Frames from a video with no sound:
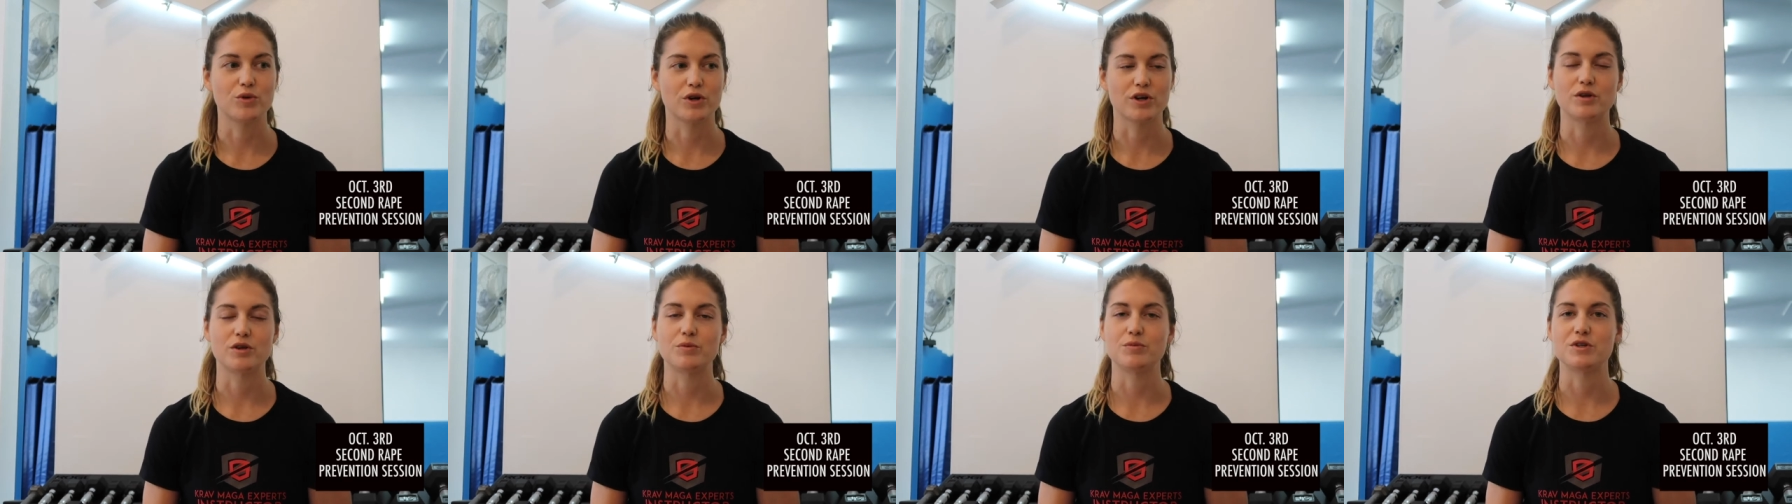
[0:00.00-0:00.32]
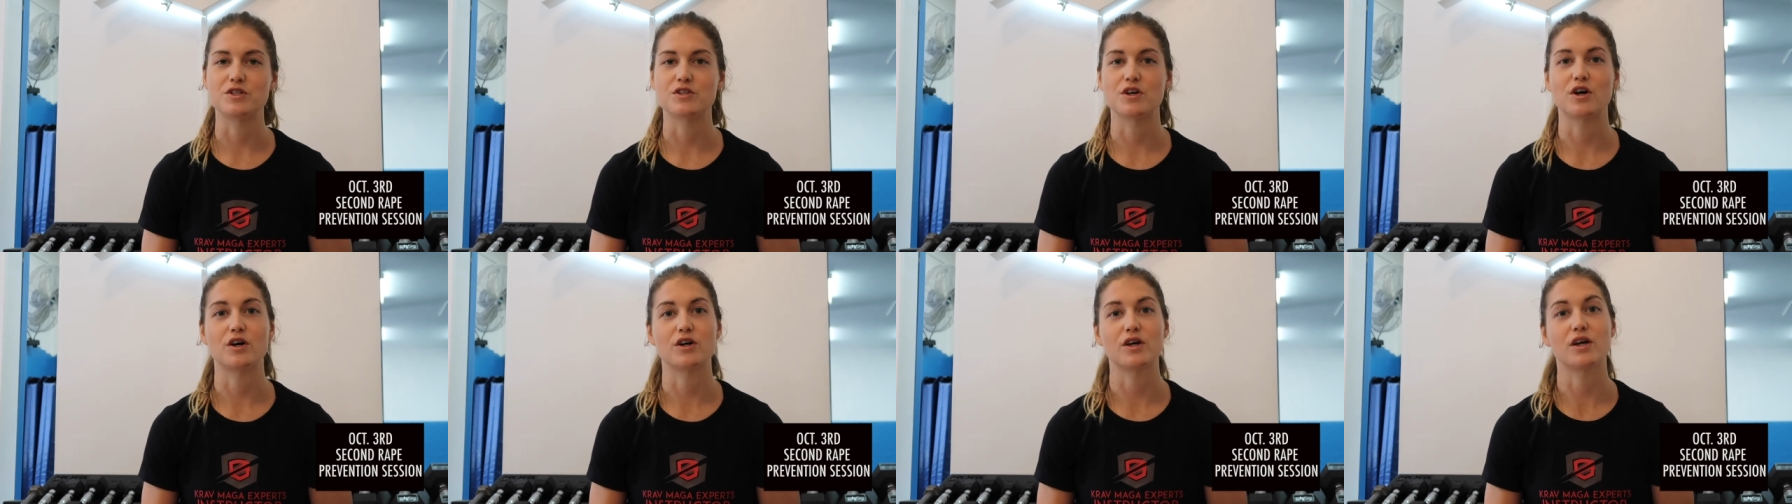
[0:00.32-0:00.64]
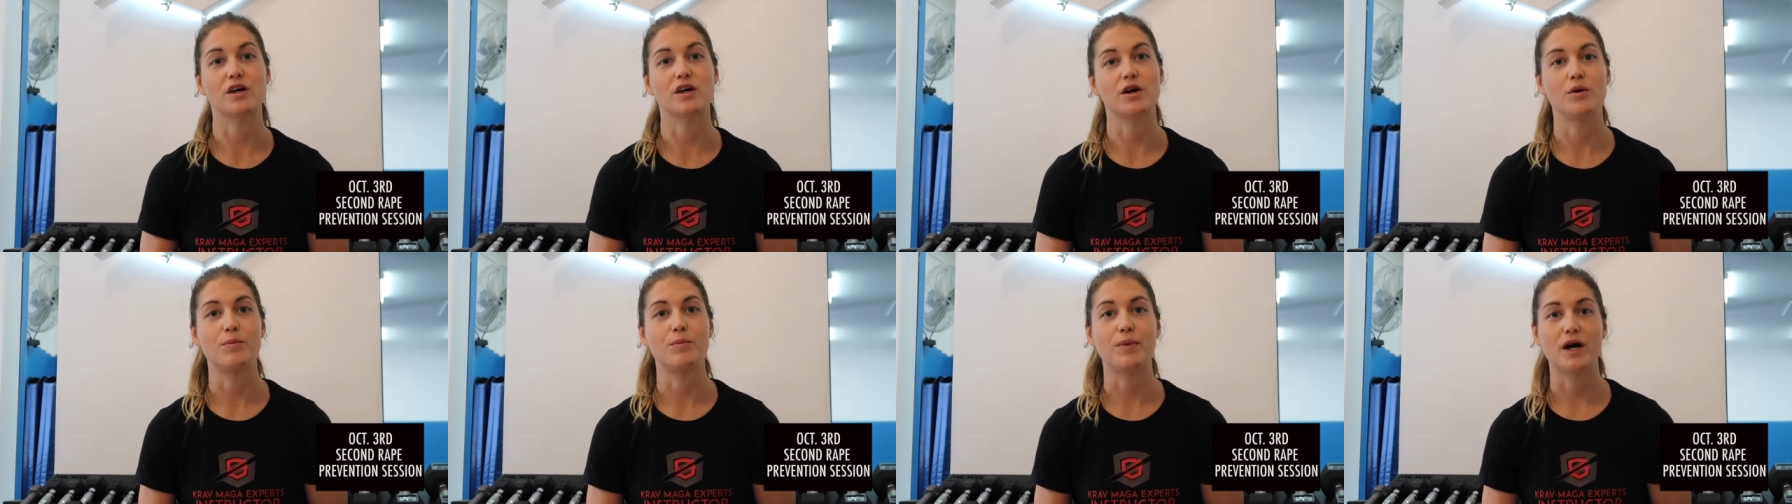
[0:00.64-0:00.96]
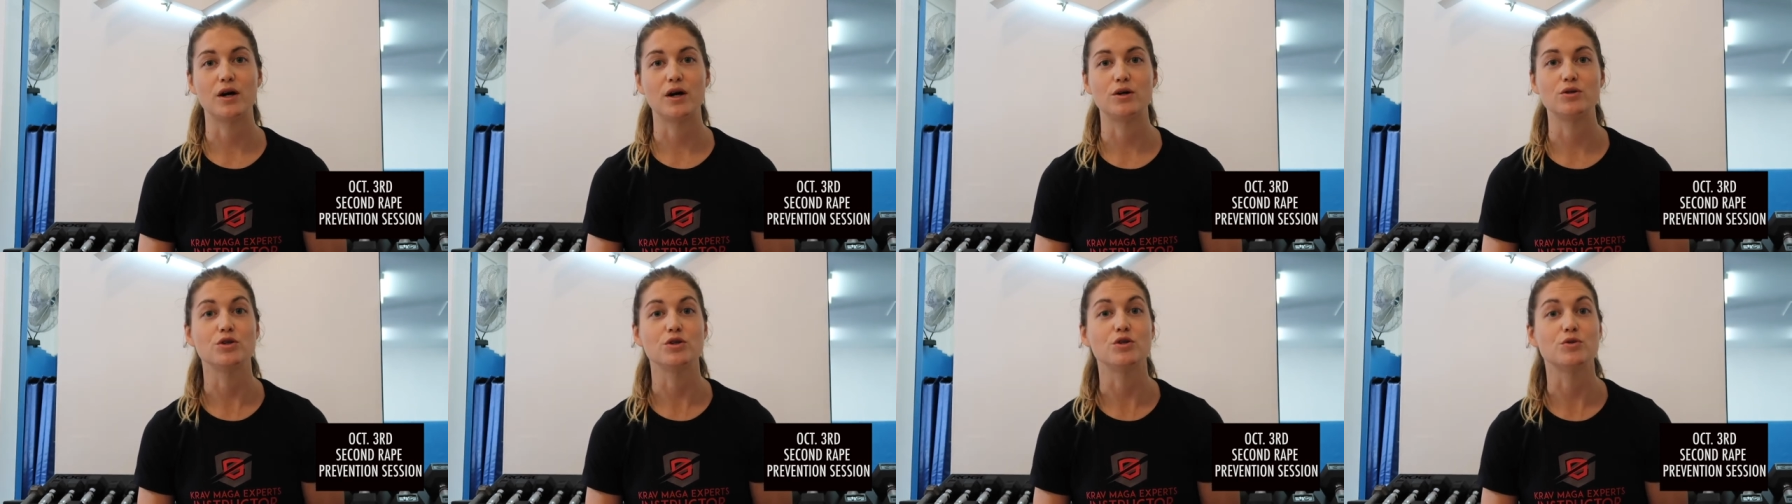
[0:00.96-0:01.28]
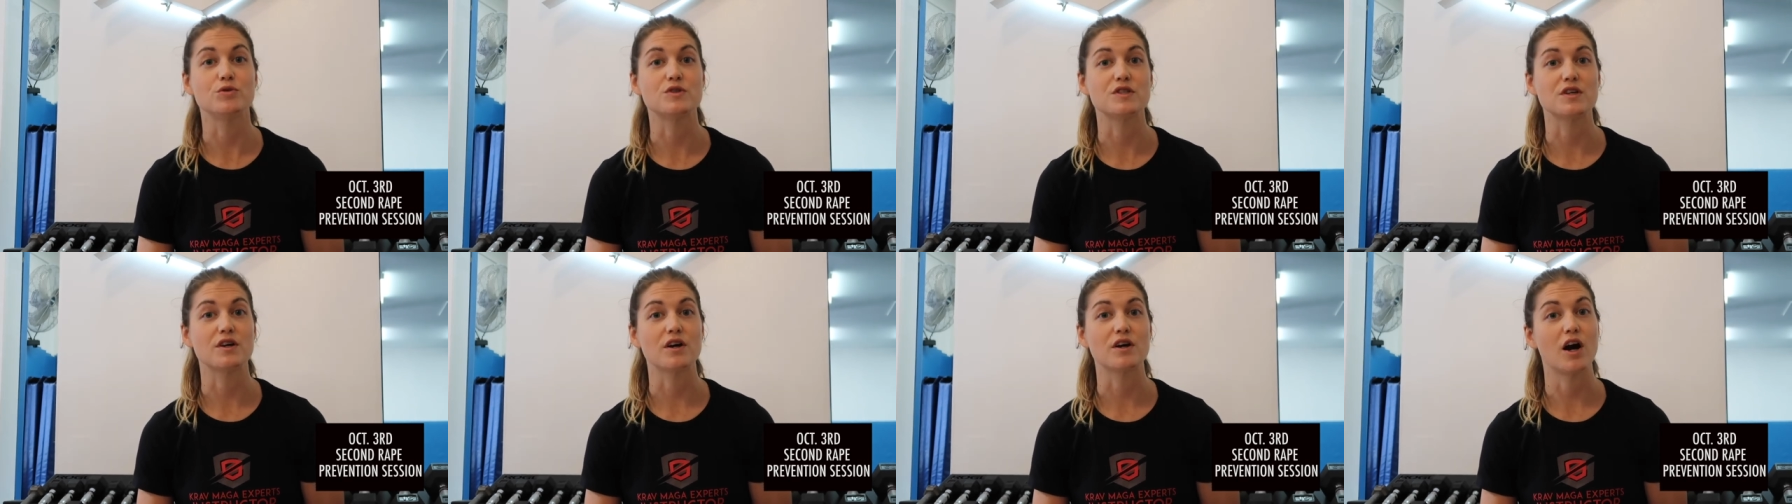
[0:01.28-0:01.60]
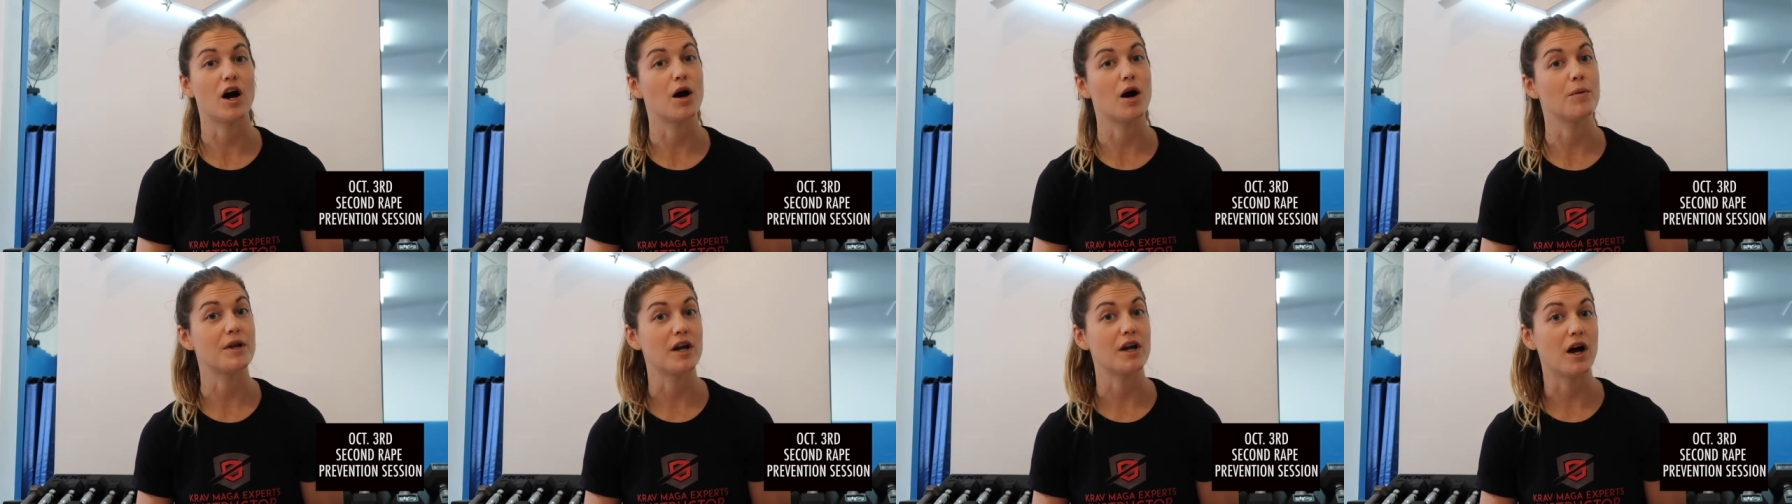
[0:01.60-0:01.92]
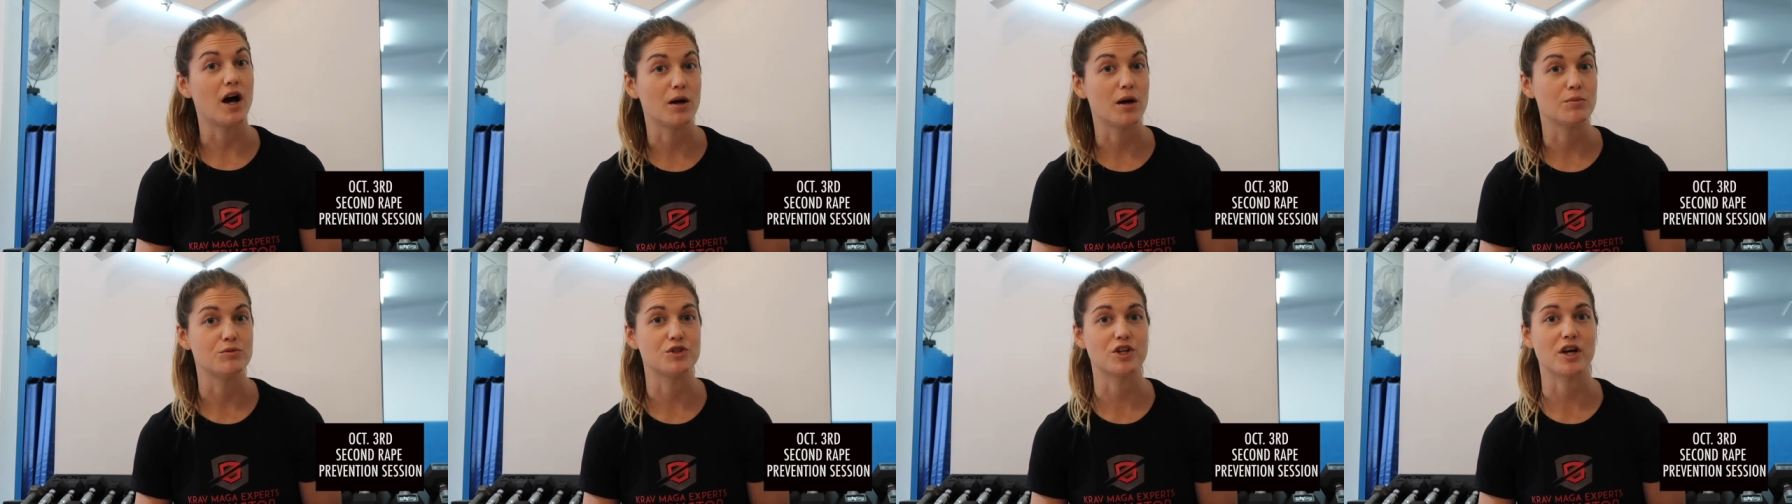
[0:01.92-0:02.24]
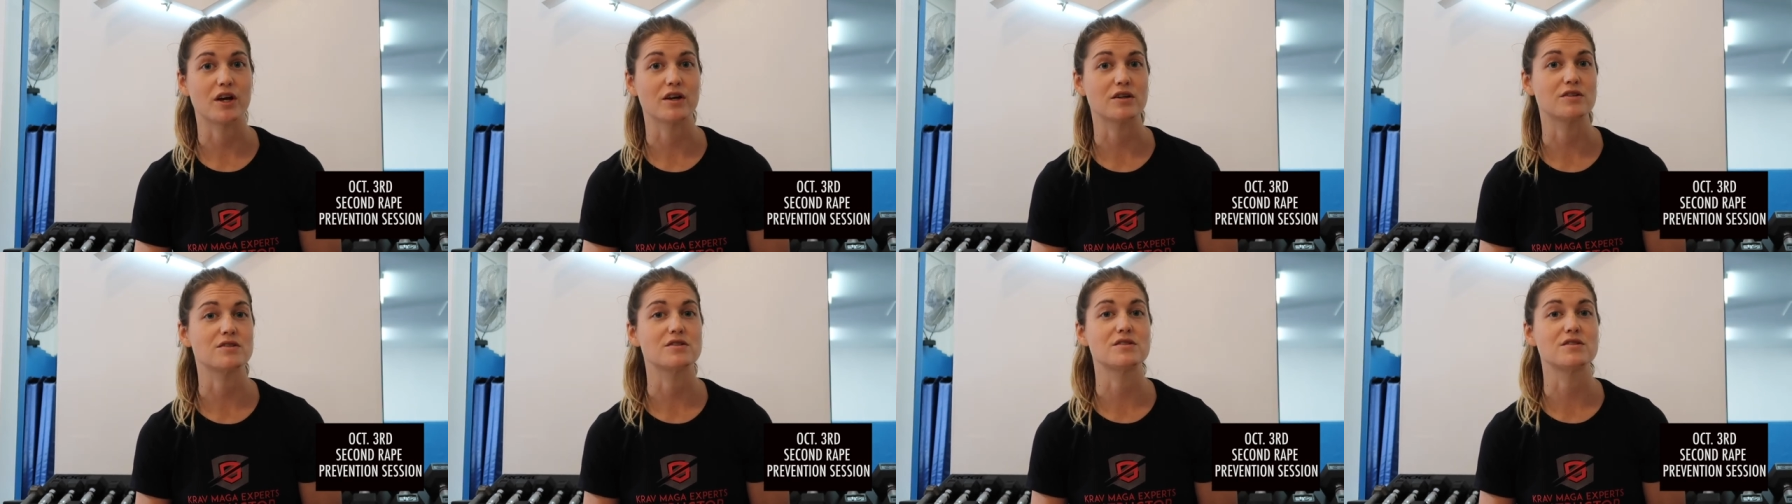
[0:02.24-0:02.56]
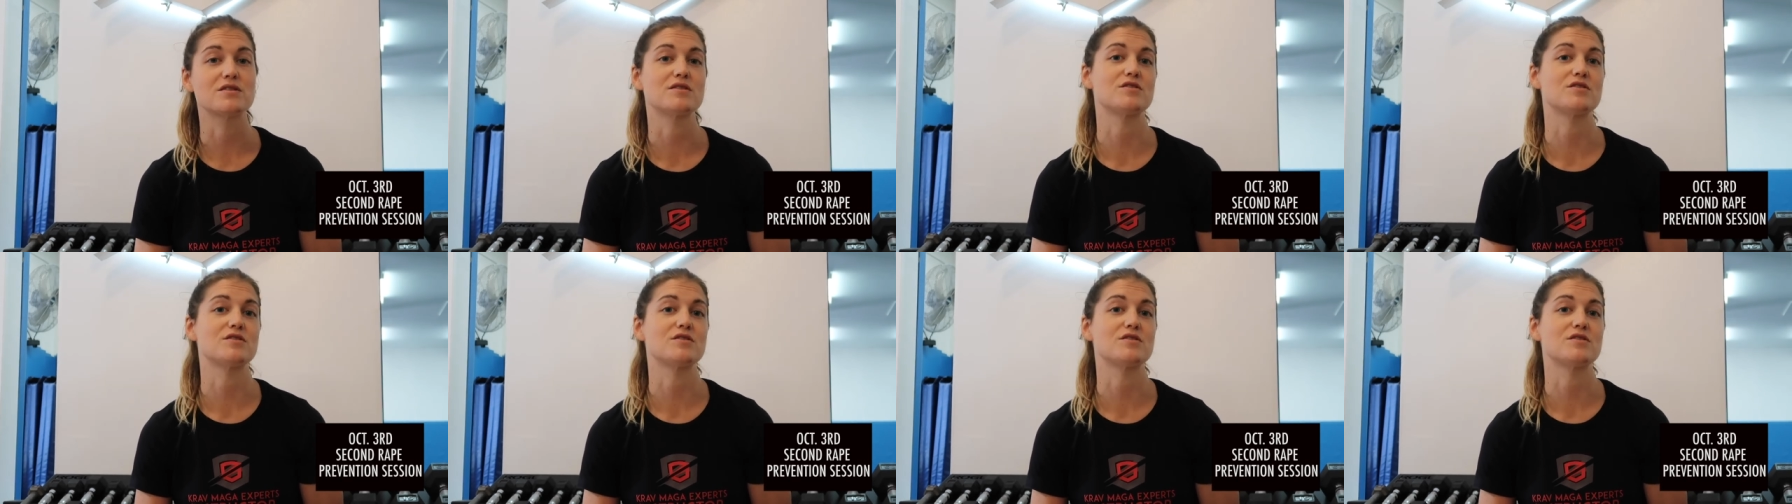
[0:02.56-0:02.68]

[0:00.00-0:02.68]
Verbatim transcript: We're going to be talking about using common objects.